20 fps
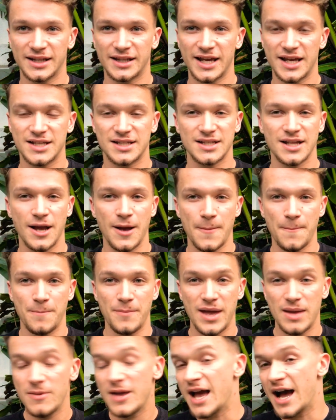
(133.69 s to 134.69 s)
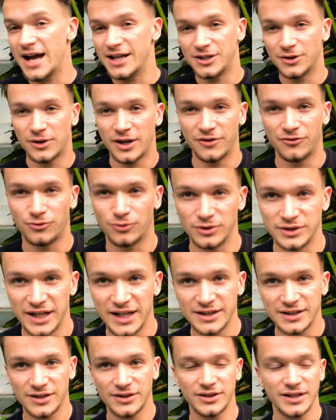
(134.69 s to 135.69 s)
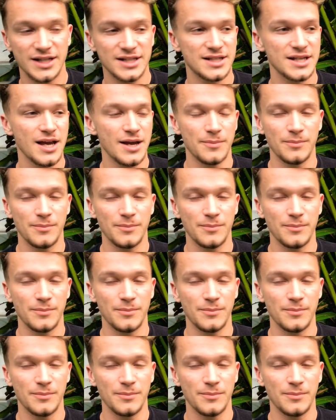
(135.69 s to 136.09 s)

case maybe I don't have full data on this,